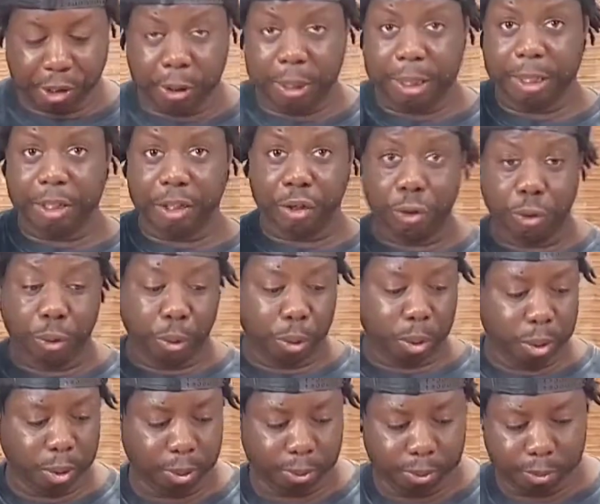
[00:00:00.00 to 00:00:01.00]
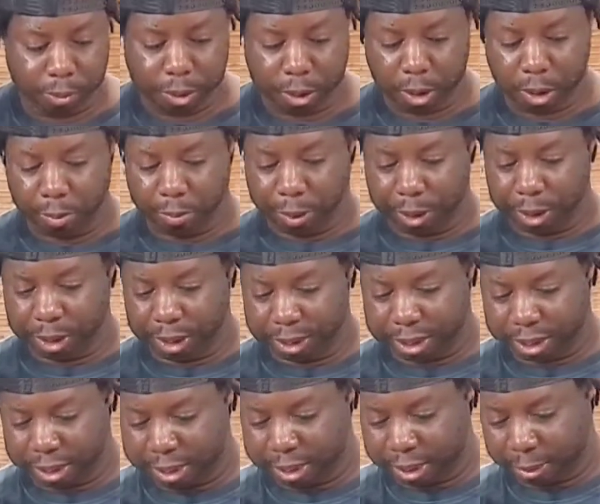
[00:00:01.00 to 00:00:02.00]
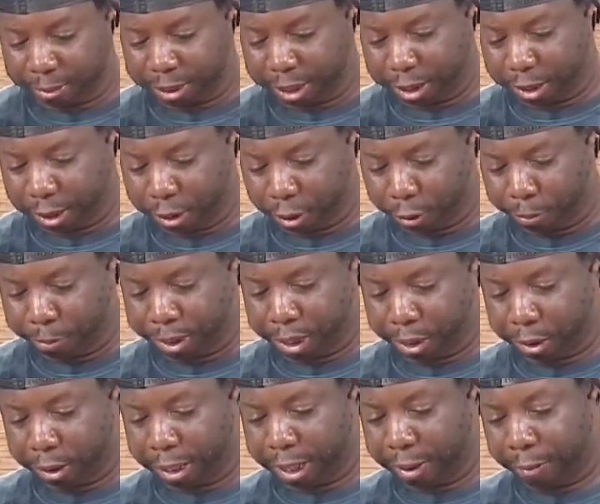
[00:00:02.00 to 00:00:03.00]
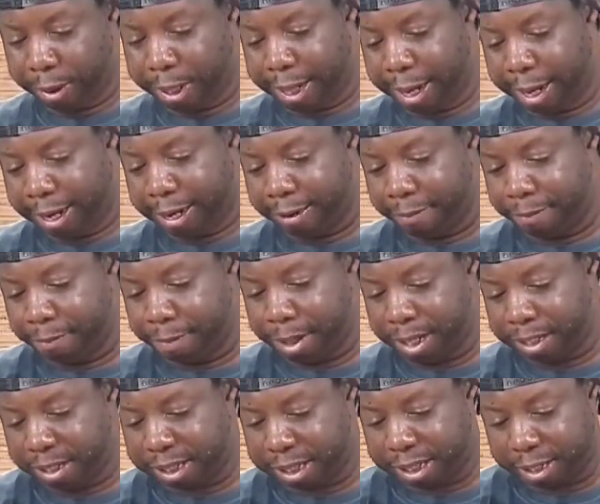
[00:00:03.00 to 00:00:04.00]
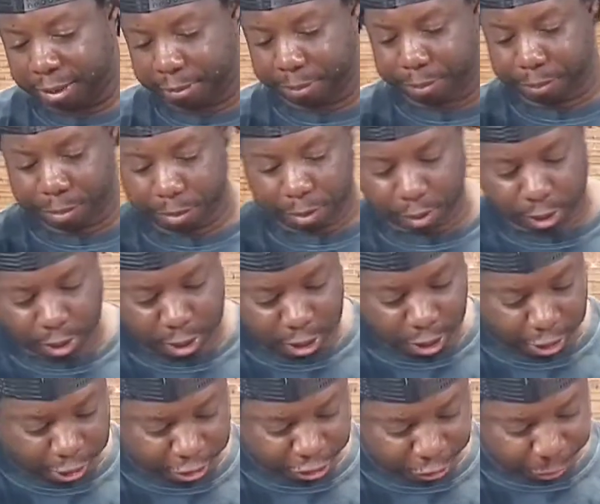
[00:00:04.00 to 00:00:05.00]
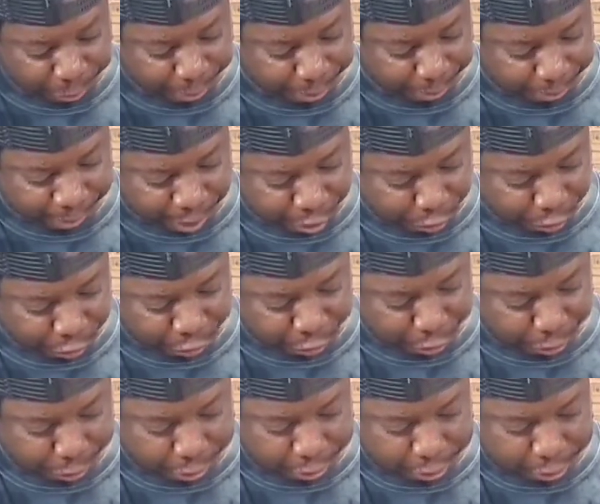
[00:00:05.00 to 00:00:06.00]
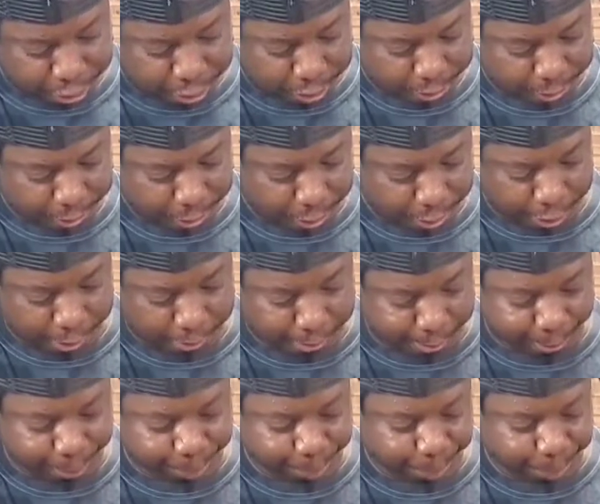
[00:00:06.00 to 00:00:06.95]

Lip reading: going to put this in something a little bigger. That way I can mix it a little bit better for you guys, all right?